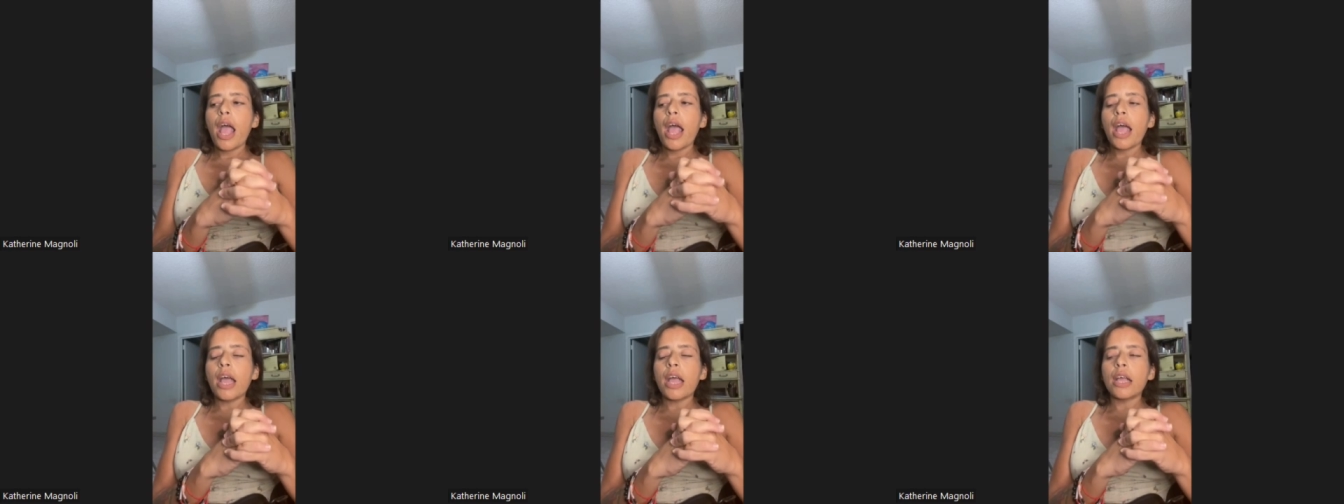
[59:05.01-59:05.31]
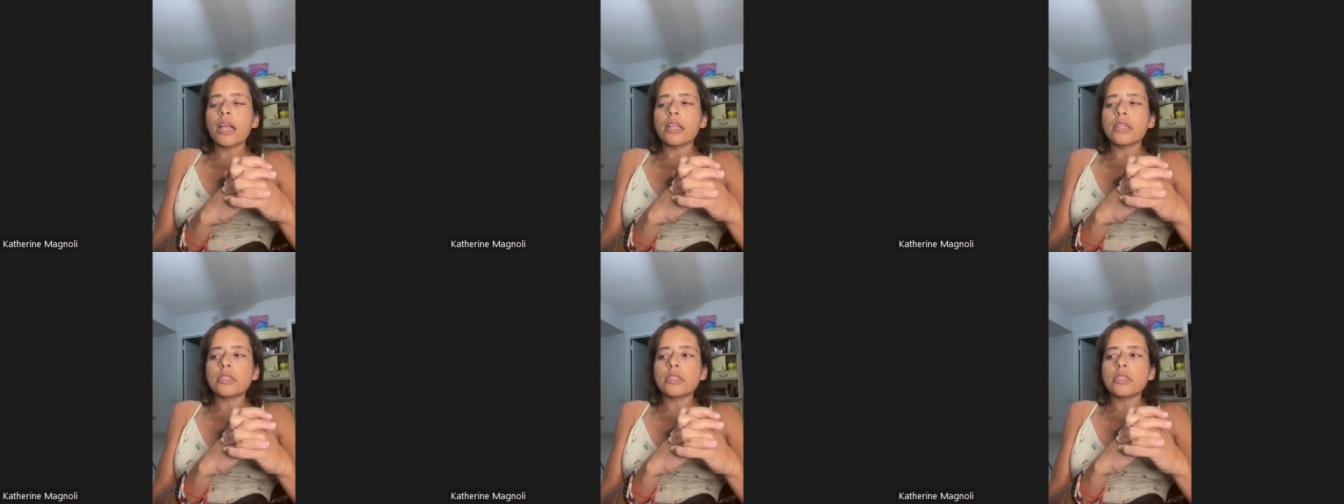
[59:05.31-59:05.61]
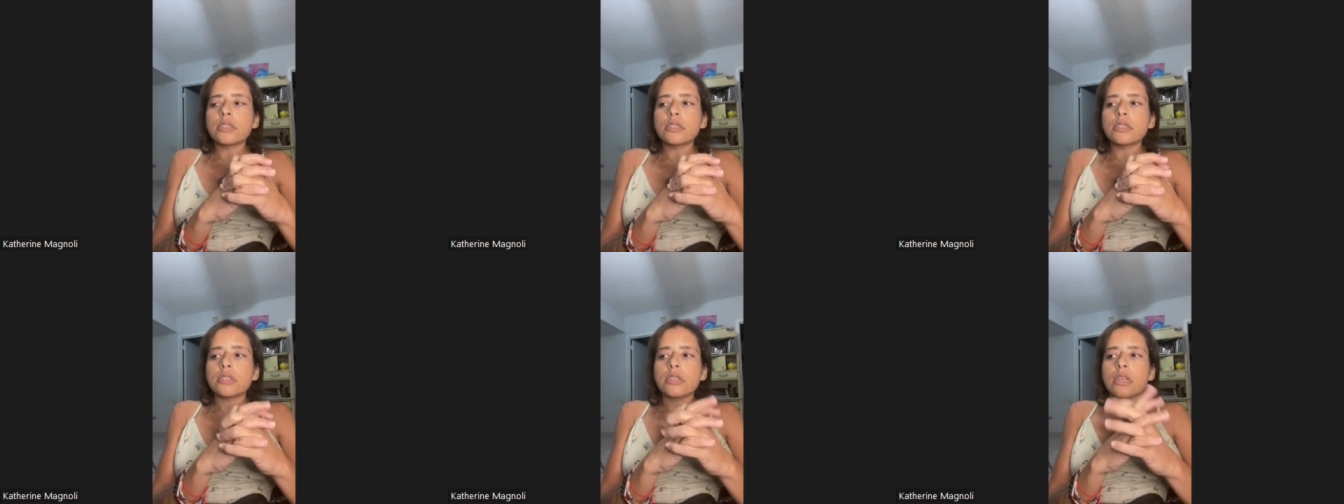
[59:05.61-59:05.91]

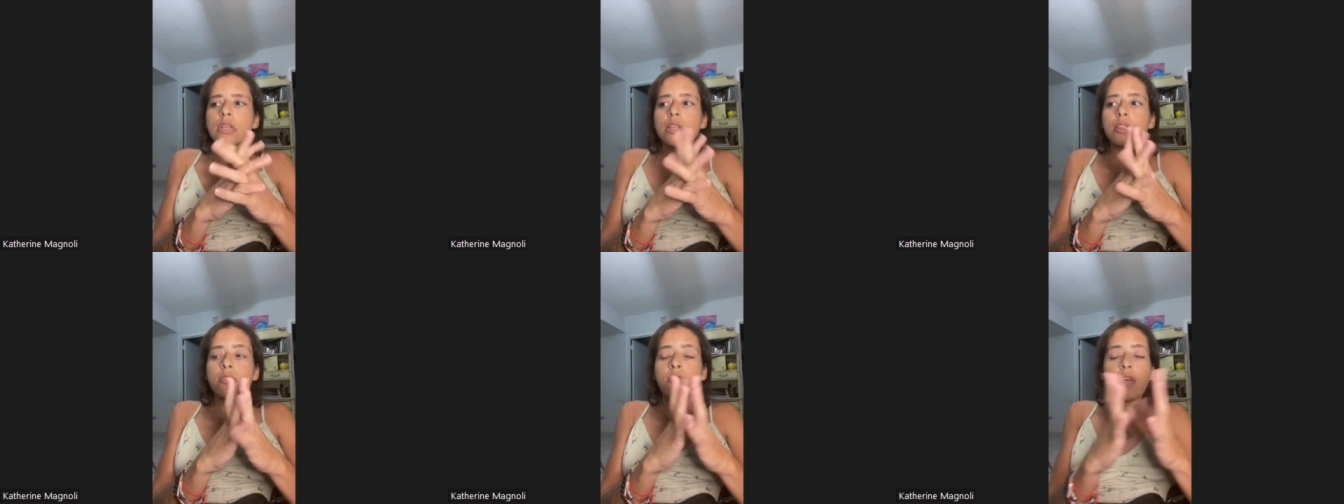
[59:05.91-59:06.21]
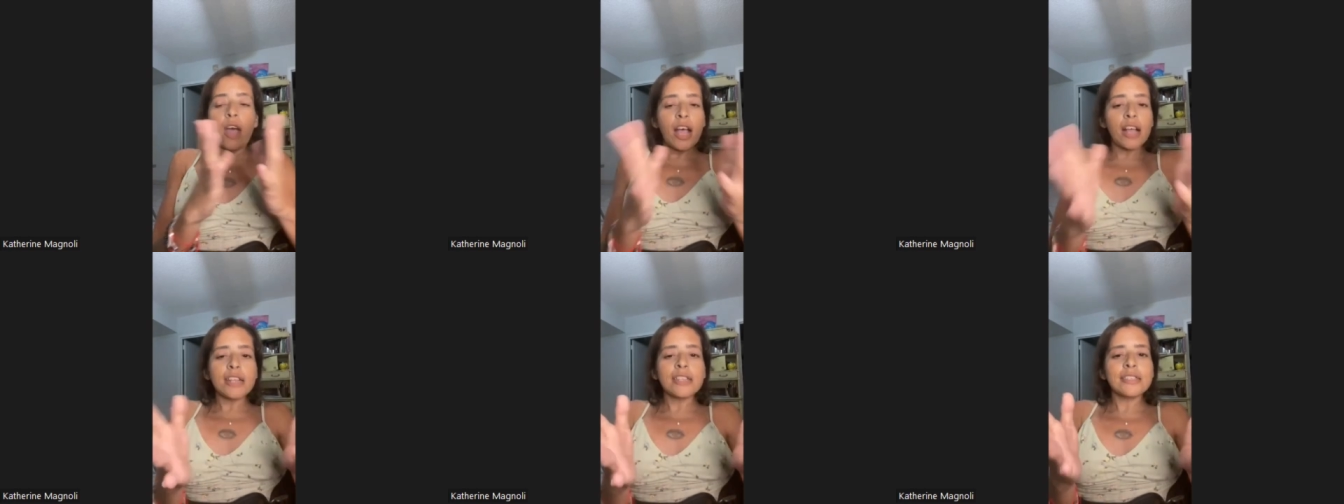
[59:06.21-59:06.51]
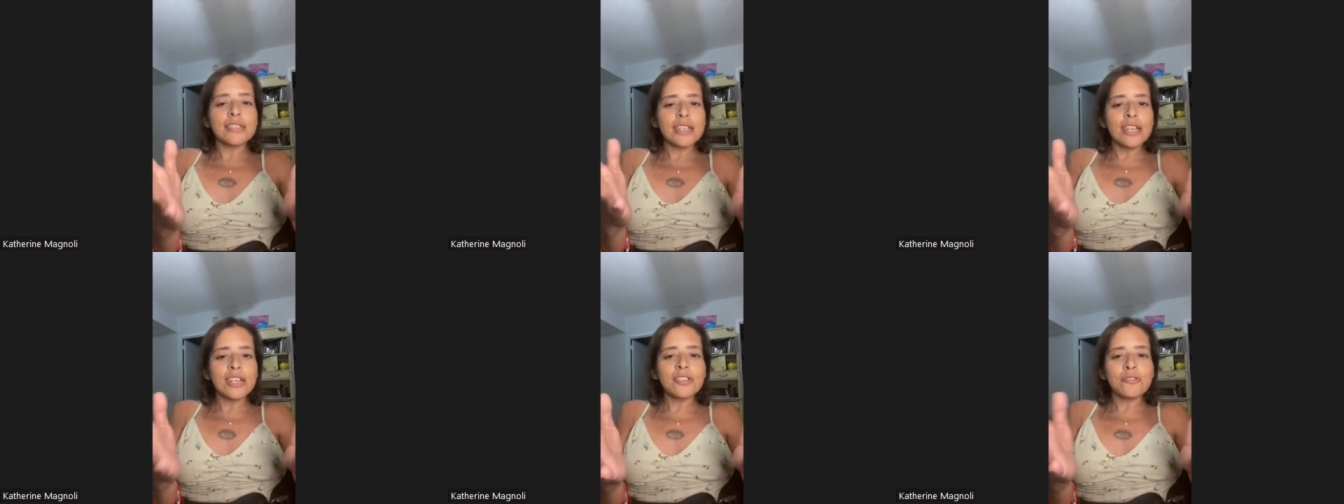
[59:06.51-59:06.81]
and
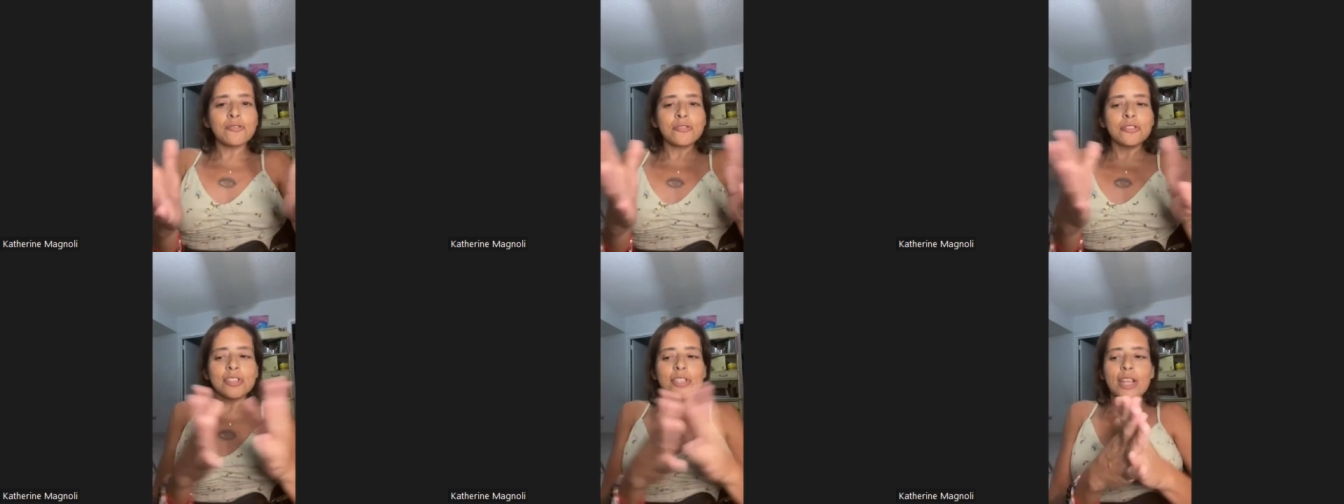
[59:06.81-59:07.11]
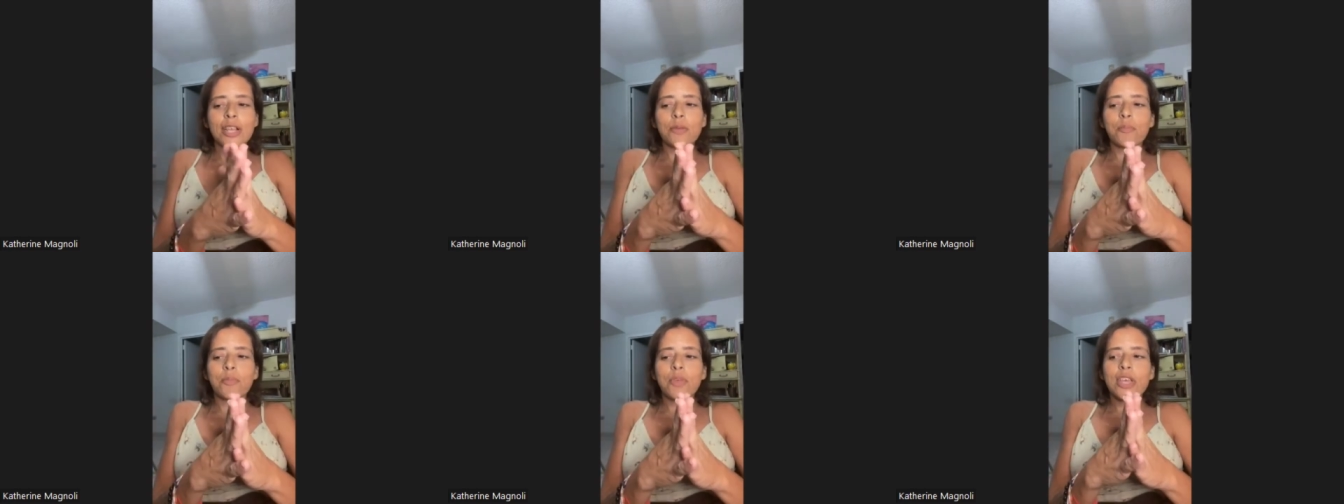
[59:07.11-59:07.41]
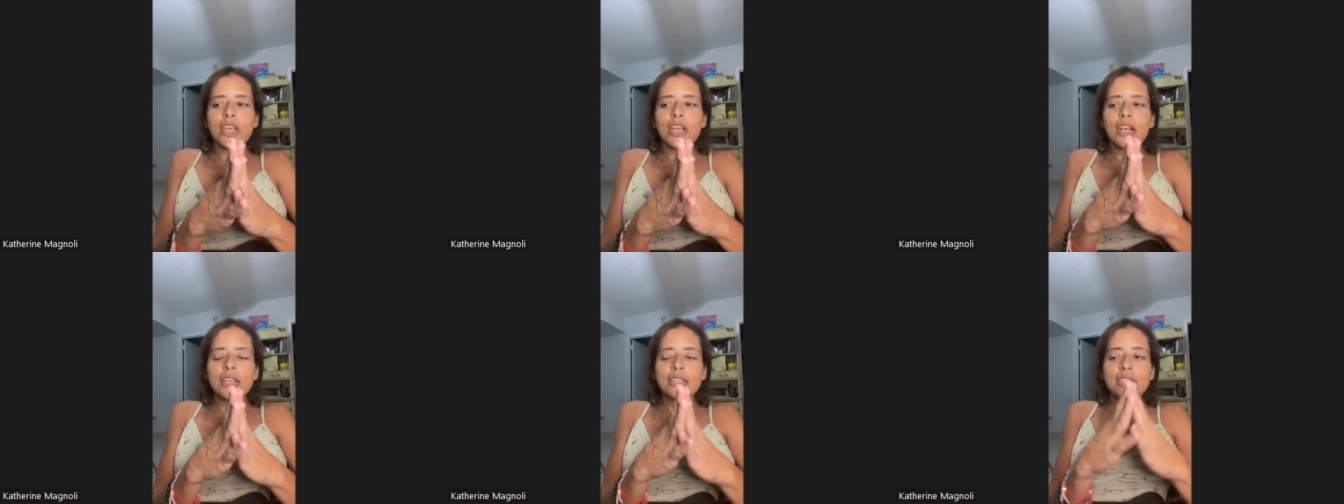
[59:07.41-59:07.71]
that's interesting
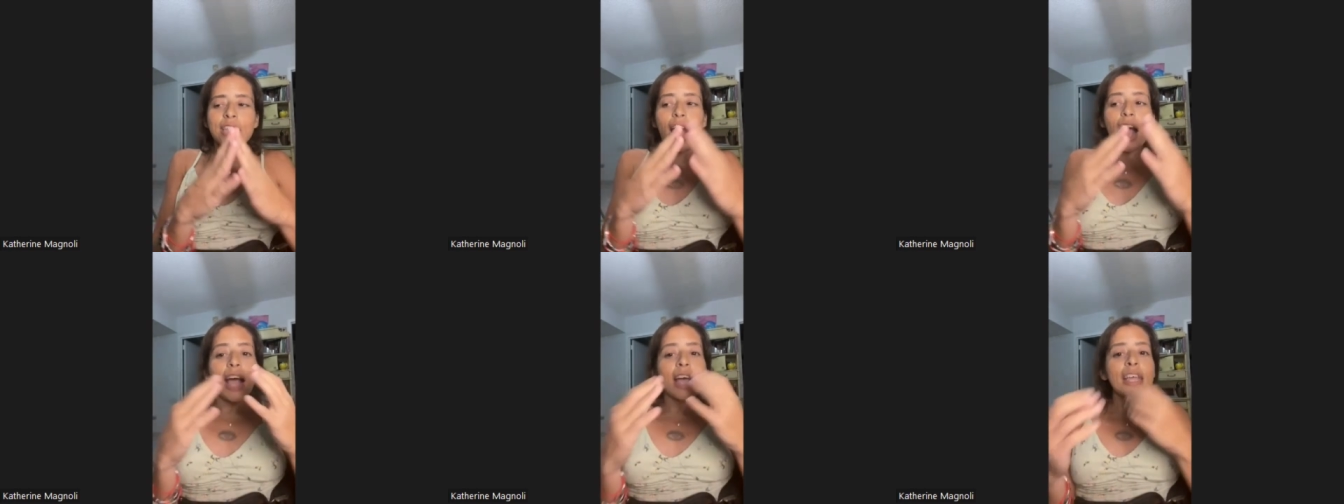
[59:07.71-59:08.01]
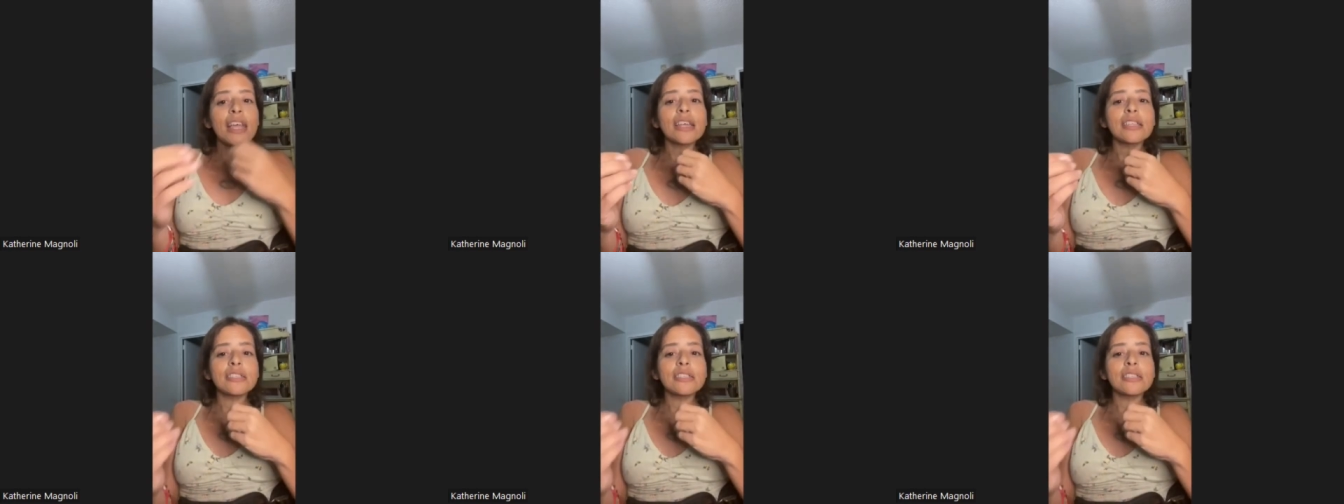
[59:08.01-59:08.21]
because I